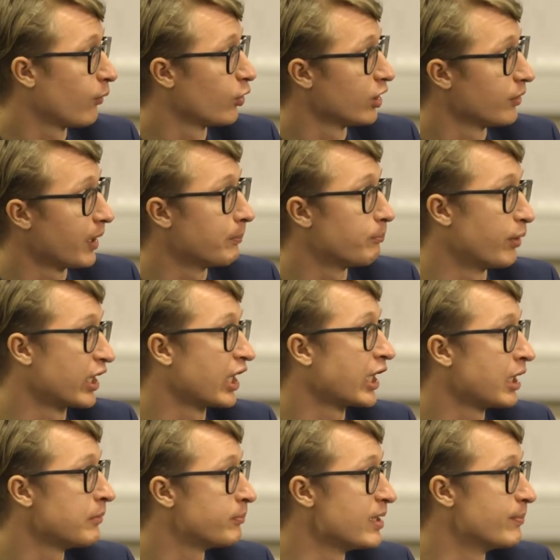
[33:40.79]
we're
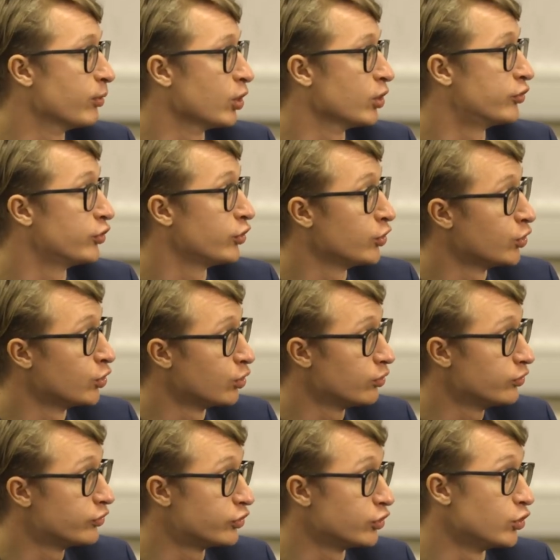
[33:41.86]
bringing in people to
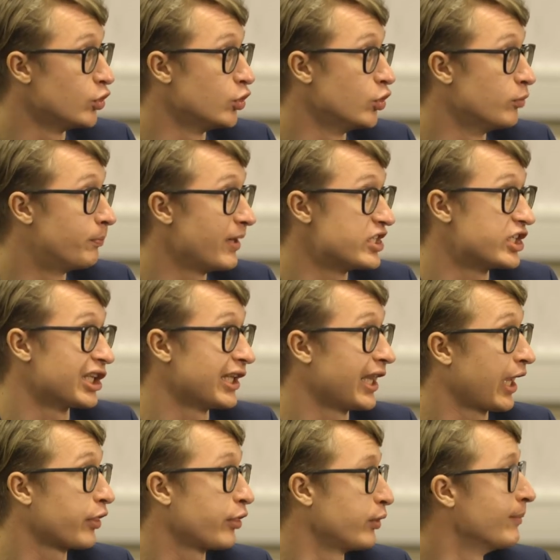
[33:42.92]
do basically
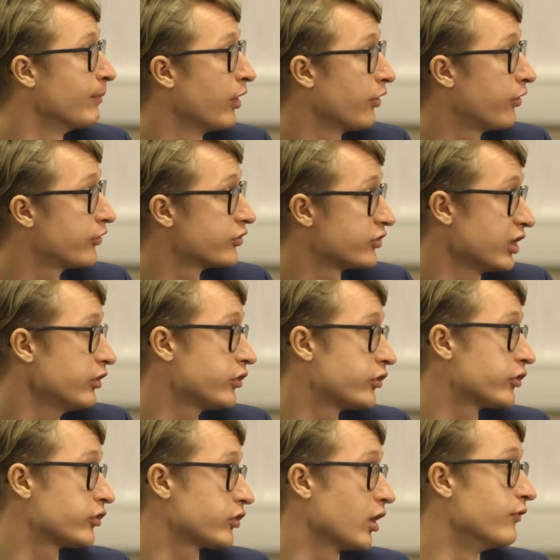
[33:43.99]
like three month
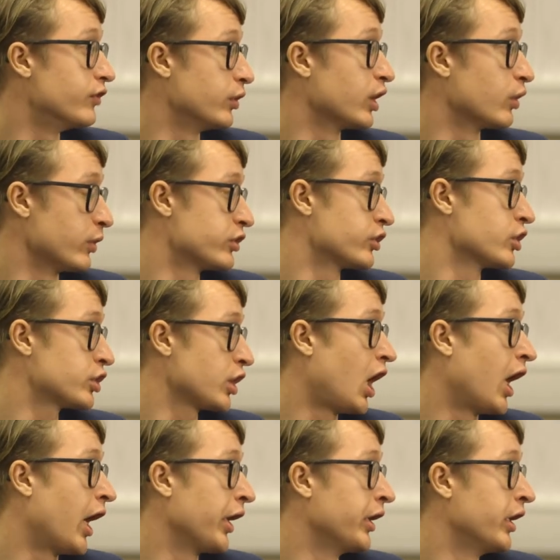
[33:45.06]
stints of doing research
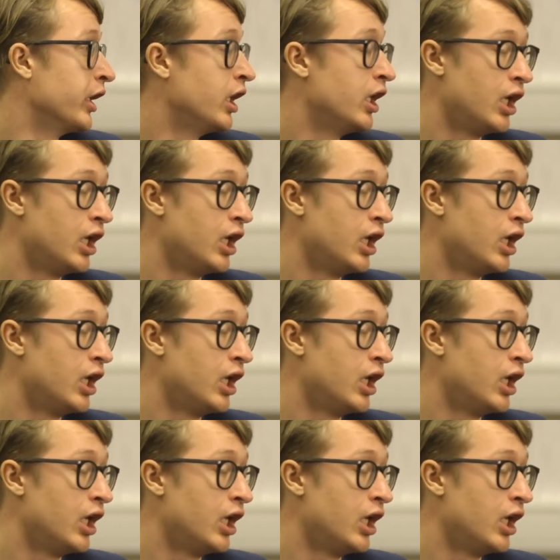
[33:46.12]
on